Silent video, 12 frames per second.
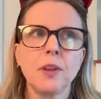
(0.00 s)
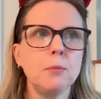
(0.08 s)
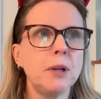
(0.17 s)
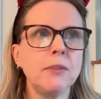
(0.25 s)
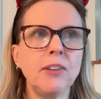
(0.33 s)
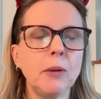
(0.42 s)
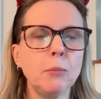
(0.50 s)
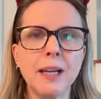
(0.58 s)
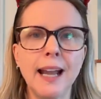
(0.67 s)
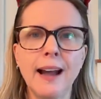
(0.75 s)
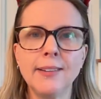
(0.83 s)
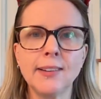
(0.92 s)
But if
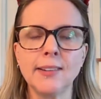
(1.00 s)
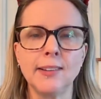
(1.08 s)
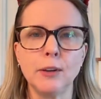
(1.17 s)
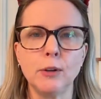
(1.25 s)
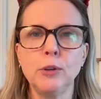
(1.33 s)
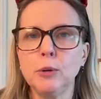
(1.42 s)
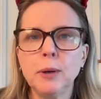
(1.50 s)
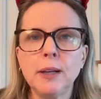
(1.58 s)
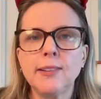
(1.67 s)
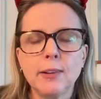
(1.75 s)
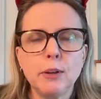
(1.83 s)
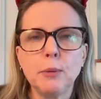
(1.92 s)
somebody asks you, you
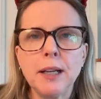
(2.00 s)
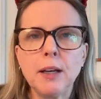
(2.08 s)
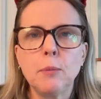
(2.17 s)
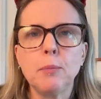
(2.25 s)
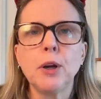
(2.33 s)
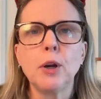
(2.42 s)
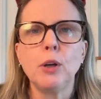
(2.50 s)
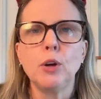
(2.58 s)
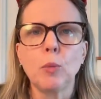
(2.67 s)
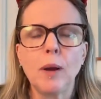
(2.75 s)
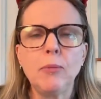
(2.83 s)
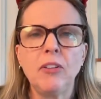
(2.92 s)
might not put it on your
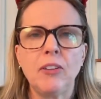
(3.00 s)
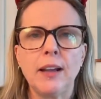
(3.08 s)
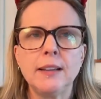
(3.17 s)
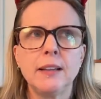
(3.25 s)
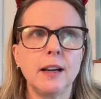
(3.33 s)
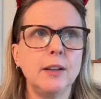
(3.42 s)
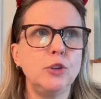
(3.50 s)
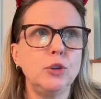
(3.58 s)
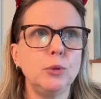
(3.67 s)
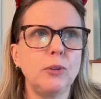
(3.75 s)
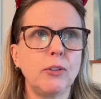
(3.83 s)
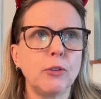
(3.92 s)
website that I
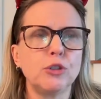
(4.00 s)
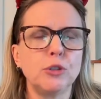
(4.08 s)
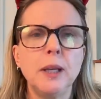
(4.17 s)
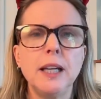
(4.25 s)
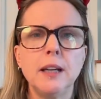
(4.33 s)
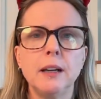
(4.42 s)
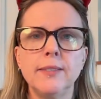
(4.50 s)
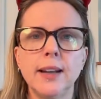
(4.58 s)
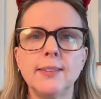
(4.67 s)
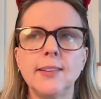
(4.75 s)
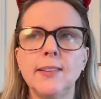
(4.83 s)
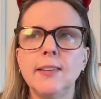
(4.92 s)
do social media
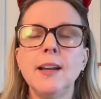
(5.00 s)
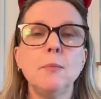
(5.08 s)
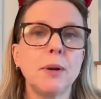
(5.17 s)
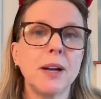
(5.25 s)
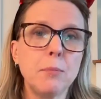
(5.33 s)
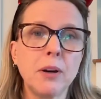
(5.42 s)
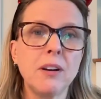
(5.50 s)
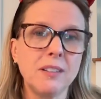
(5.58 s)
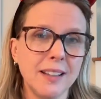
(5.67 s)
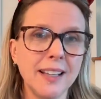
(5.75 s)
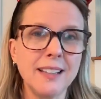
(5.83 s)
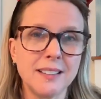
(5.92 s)
events, but I put it on
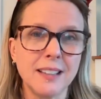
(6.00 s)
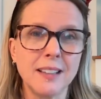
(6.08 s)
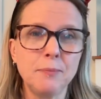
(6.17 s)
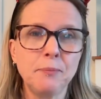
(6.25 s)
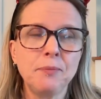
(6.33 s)
LinkedIn